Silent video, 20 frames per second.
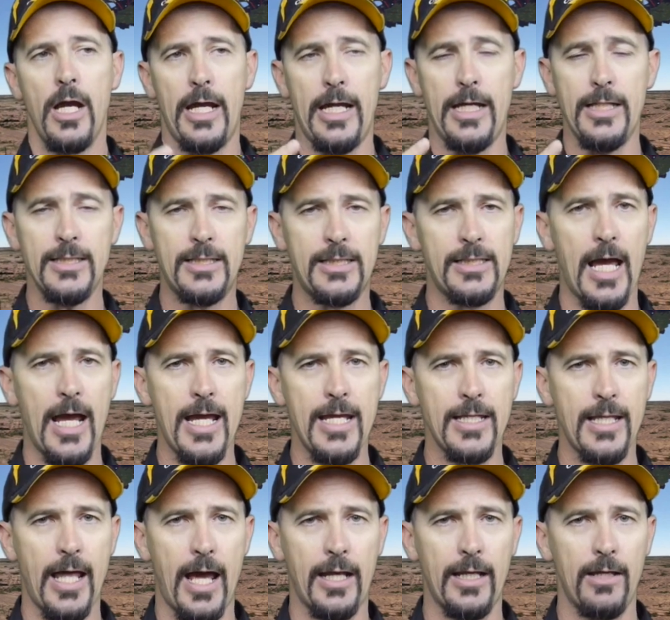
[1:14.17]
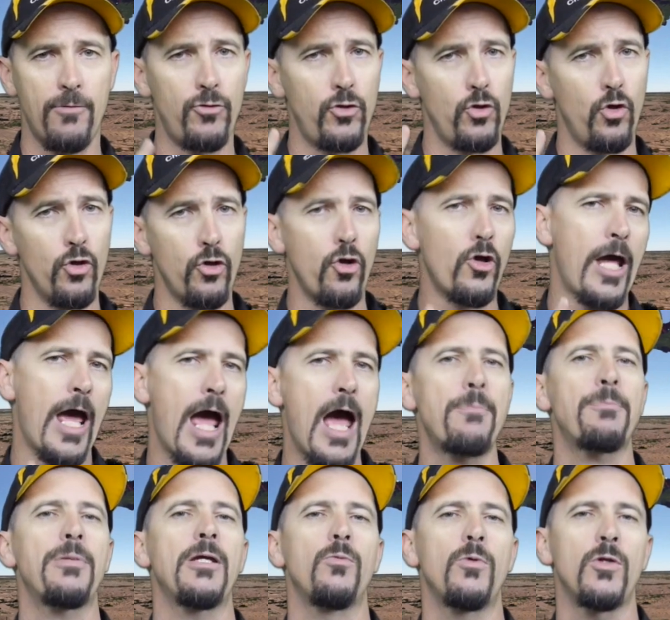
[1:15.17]
In saying that, if you're not
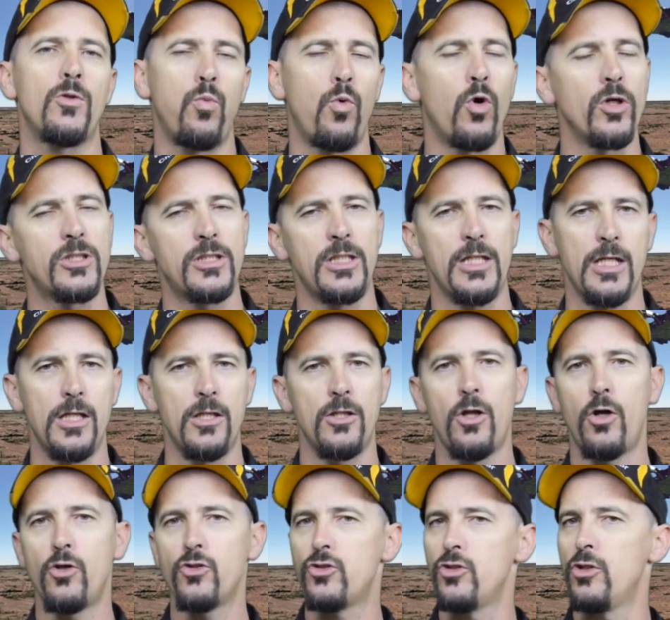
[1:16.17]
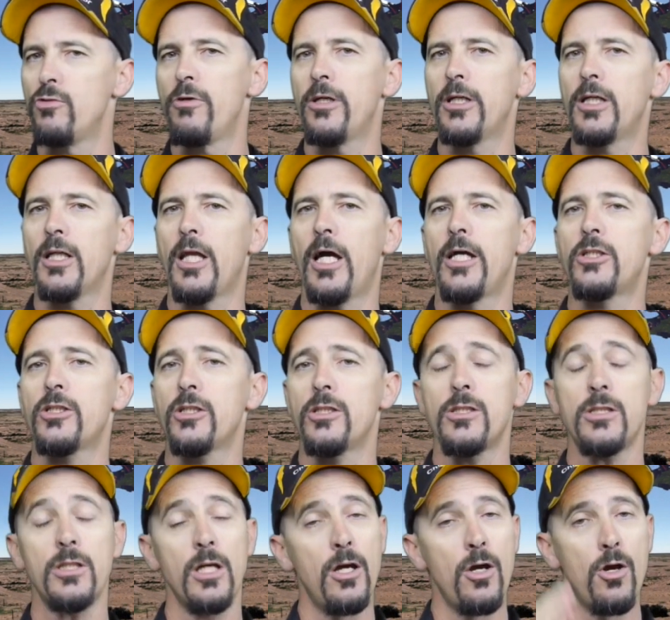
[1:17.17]
happy with what's in those new
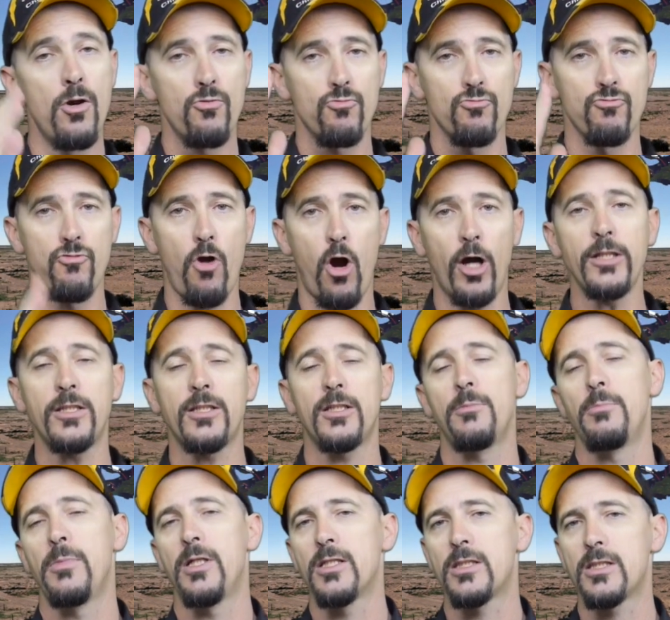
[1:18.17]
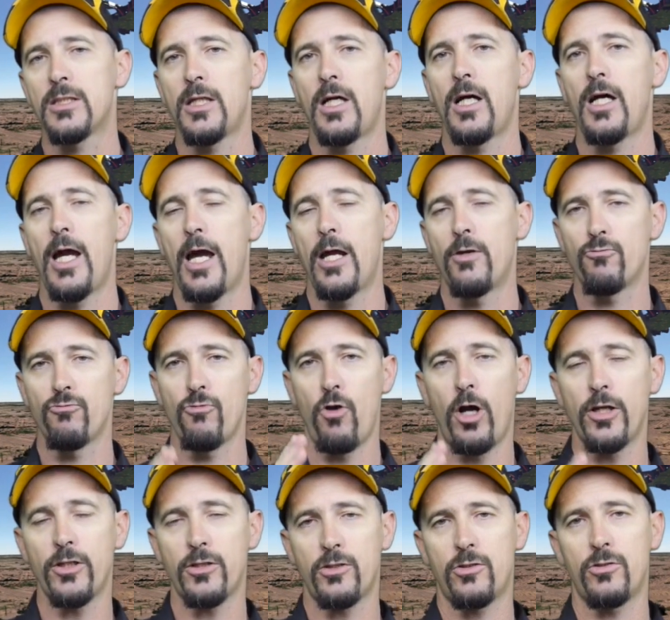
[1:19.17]
regulations, write to the Minister and
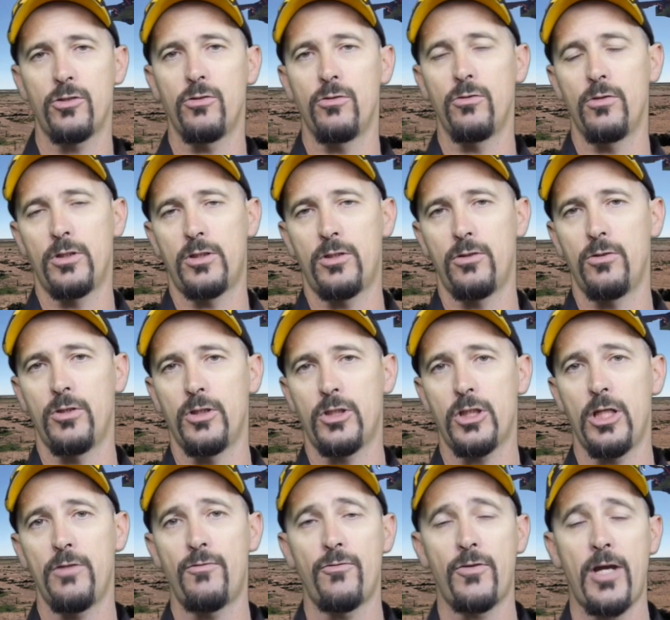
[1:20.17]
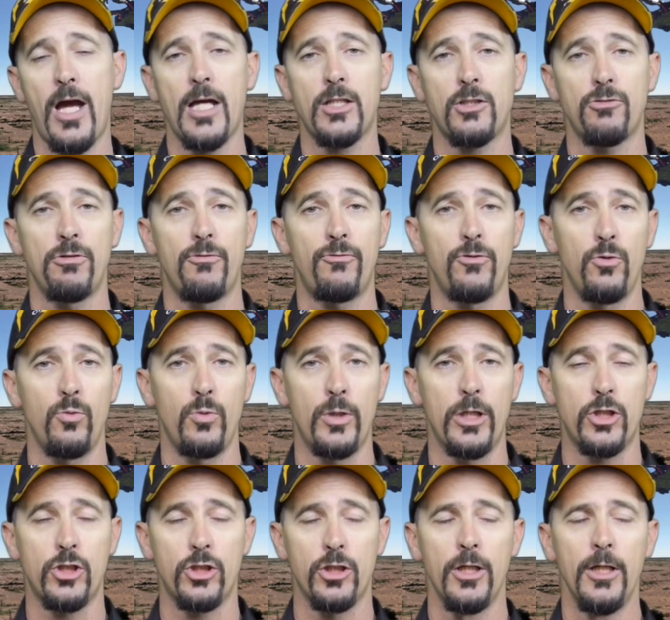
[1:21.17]
write to the Chief of CASA if you
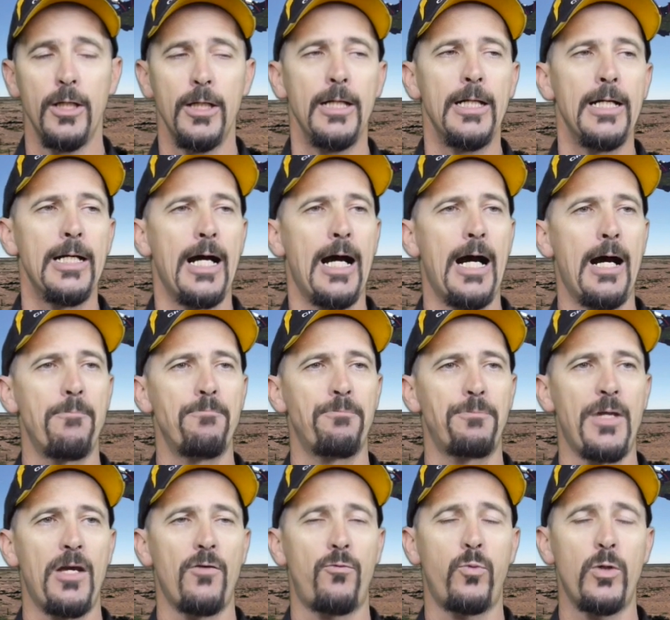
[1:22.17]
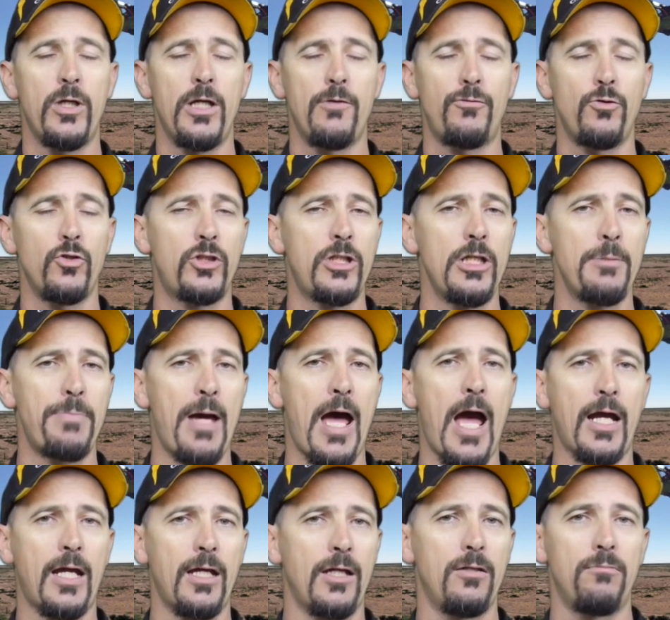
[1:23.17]
wish. If you sit
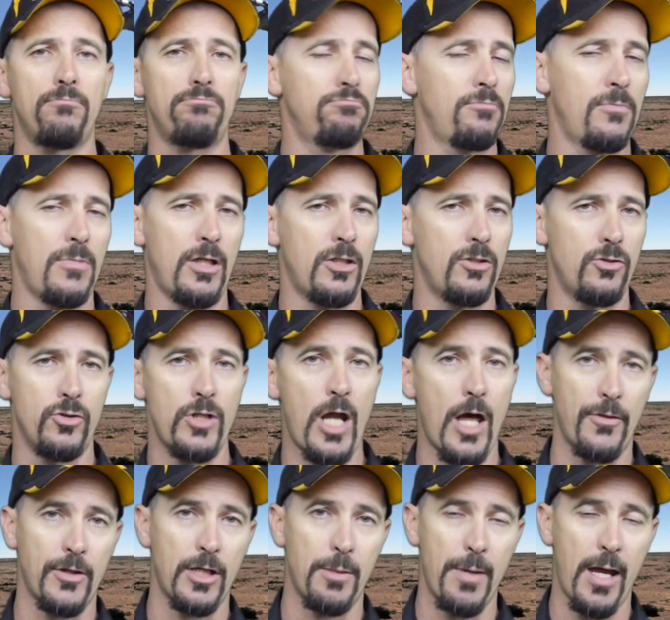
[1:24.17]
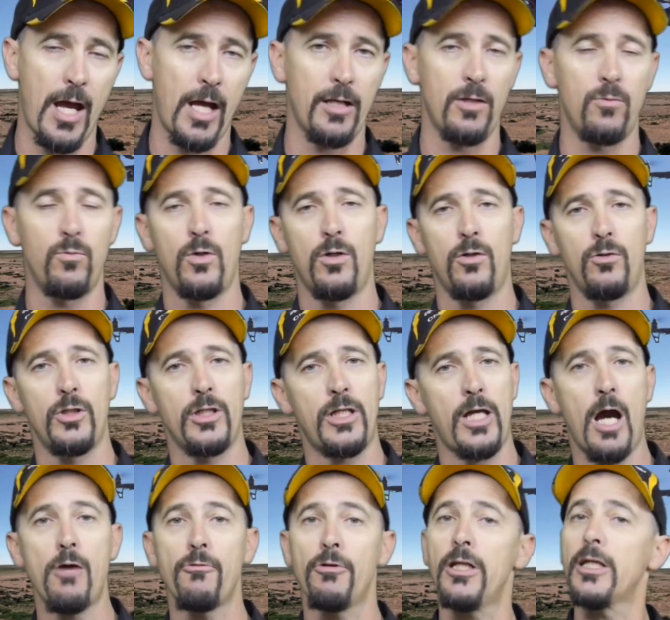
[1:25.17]
back and do nothing about it, well, you
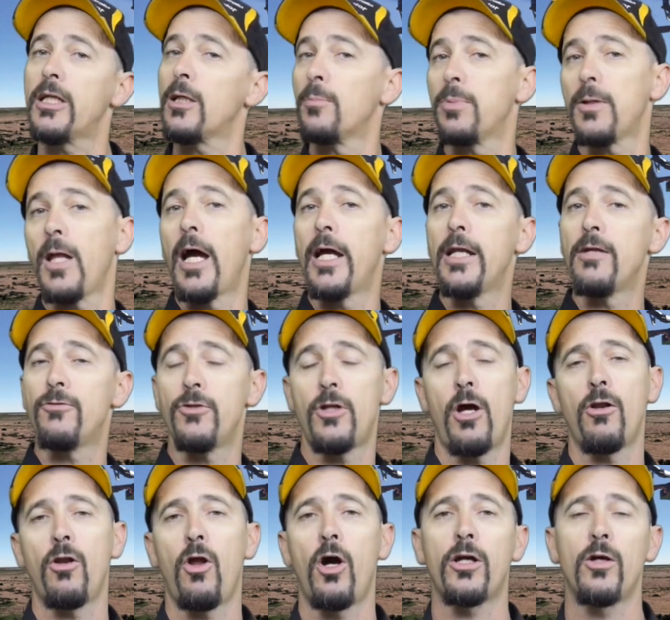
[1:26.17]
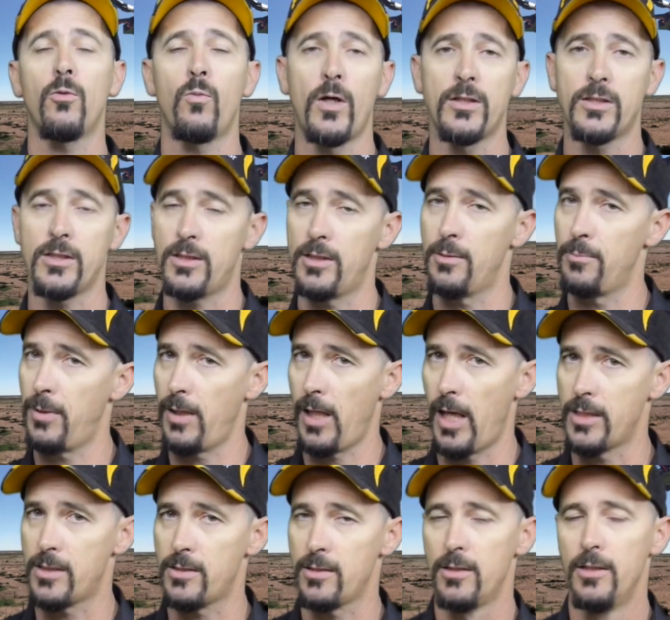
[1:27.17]
can't really complain if you don't like it once it's in
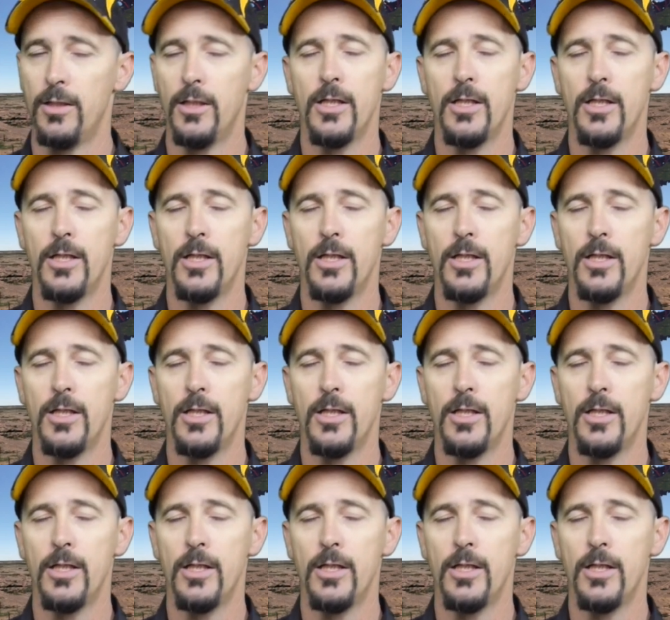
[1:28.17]
place.